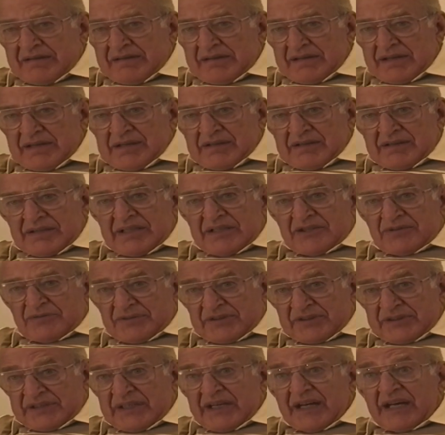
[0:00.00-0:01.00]
This
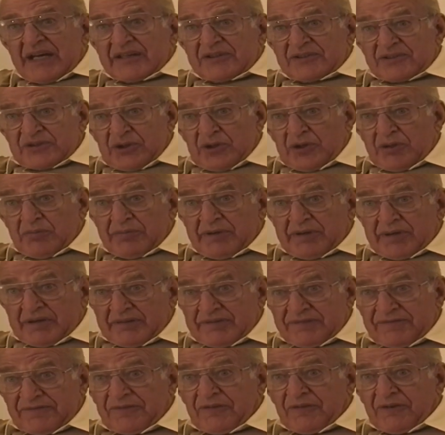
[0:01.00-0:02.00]
was in October
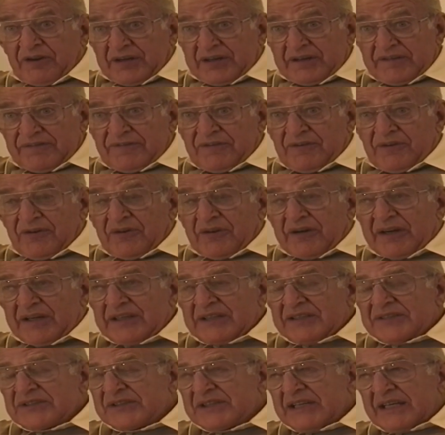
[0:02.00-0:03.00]
of '44,
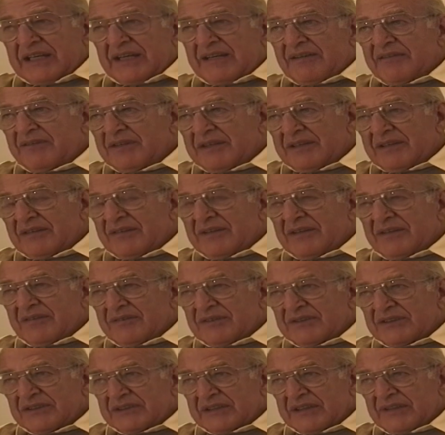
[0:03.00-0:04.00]
you see, and it
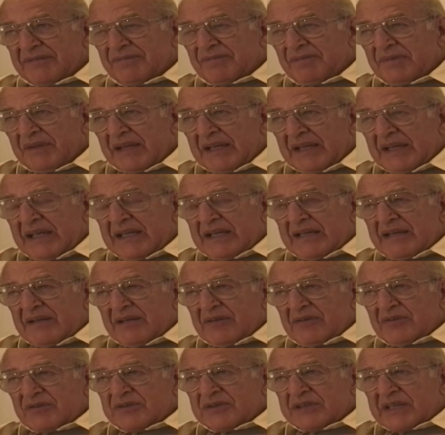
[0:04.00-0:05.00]

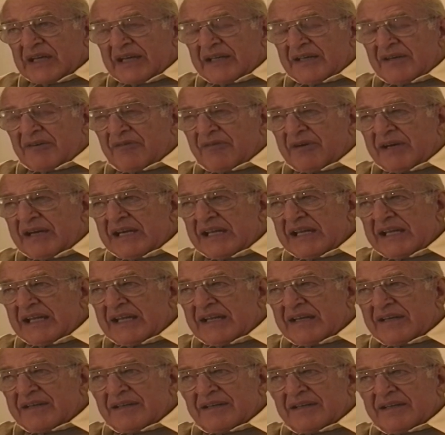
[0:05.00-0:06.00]
was kind of rainy,
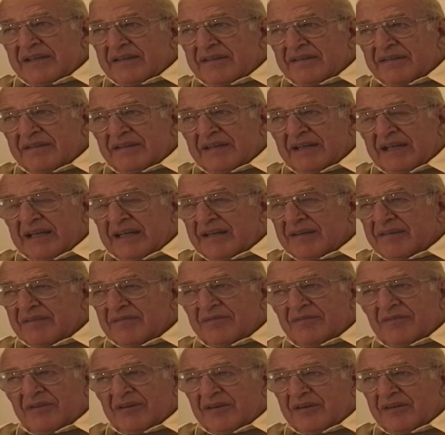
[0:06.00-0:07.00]
and
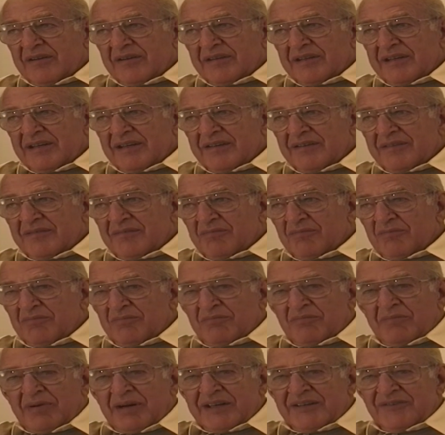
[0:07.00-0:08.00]
the
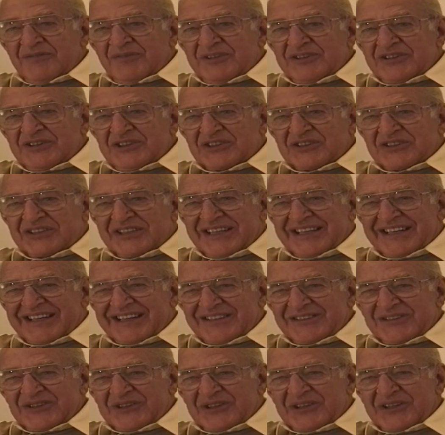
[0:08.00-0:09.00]
mud would just get
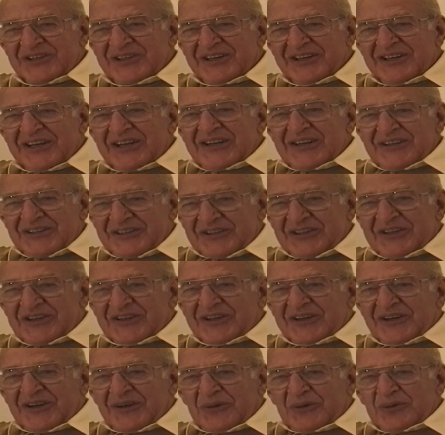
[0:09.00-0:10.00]
on your
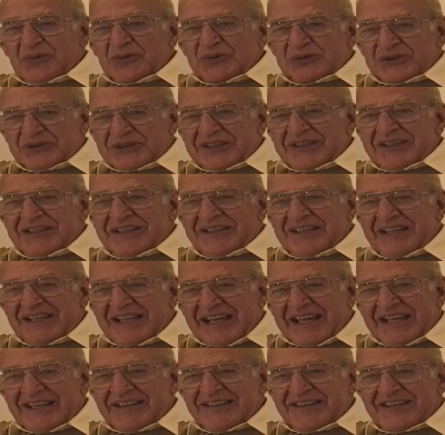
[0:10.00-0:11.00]
clothes,
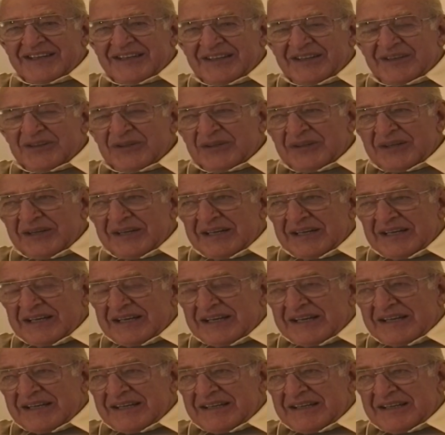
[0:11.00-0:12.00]
and
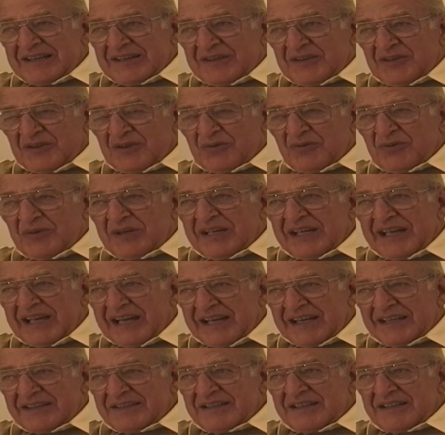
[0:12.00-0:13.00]
we
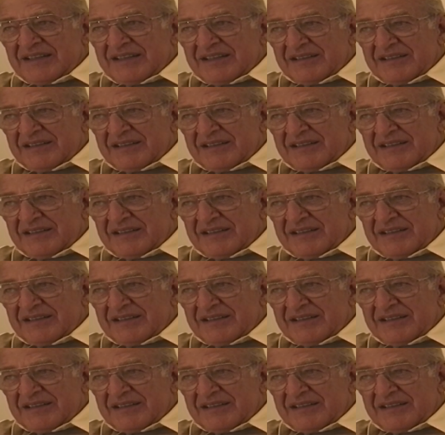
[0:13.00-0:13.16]
had